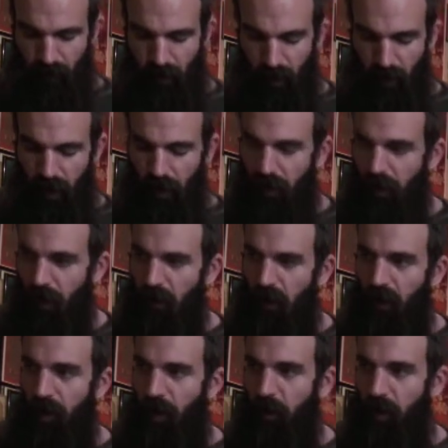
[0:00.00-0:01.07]
Alright, and then you're going
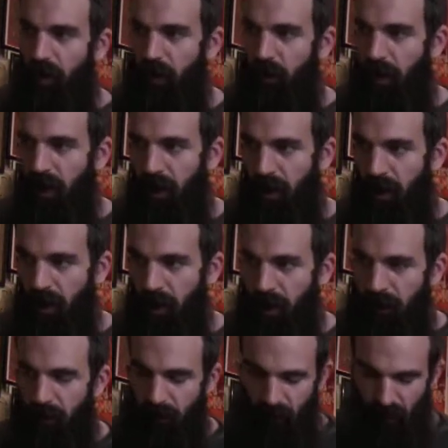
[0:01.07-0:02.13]
to bend up 9 again.